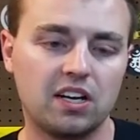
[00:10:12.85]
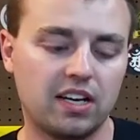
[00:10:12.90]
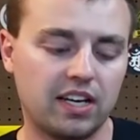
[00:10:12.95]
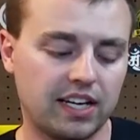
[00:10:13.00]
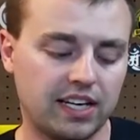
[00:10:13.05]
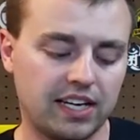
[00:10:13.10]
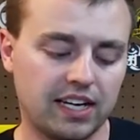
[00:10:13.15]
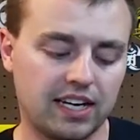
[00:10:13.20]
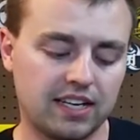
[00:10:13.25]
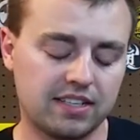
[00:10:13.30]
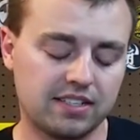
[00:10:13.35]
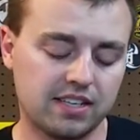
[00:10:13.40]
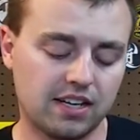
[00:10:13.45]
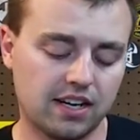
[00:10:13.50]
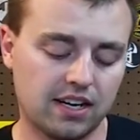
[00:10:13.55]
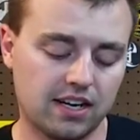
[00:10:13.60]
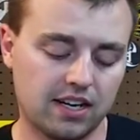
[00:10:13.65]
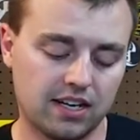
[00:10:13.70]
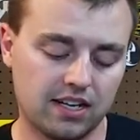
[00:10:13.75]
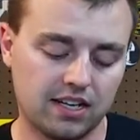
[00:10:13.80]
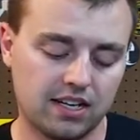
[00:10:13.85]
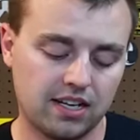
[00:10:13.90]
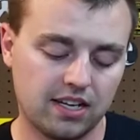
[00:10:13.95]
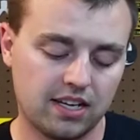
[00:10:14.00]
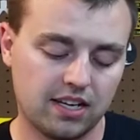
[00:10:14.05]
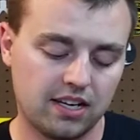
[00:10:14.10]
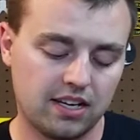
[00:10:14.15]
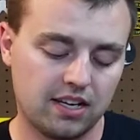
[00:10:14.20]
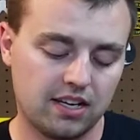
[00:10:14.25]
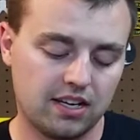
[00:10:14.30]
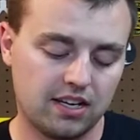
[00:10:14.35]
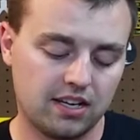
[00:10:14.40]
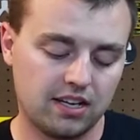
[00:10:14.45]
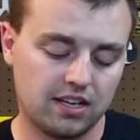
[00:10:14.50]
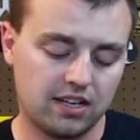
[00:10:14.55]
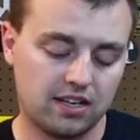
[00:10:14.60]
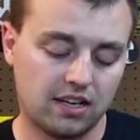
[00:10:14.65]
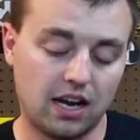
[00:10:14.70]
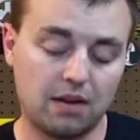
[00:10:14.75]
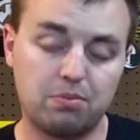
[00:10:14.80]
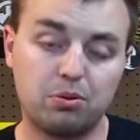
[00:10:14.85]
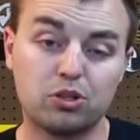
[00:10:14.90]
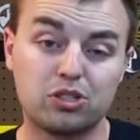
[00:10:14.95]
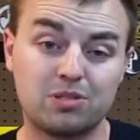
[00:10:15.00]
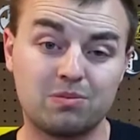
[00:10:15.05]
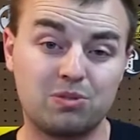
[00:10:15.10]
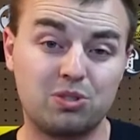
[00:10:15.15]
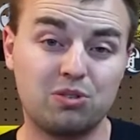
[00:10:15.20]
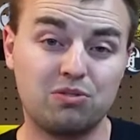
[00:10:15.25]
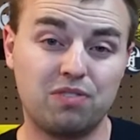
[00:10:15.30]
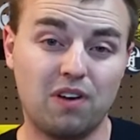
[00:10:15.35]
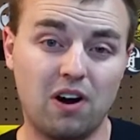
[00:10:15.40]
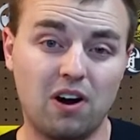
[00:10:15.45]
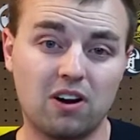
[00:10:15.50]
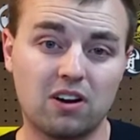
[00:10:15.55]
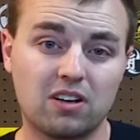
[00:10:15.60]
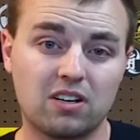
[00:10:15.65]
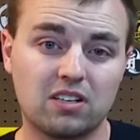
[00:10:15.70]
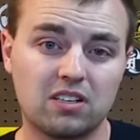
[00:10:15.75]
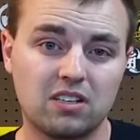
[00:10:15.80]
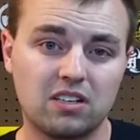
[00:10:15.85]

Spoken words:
and I pushed them too far.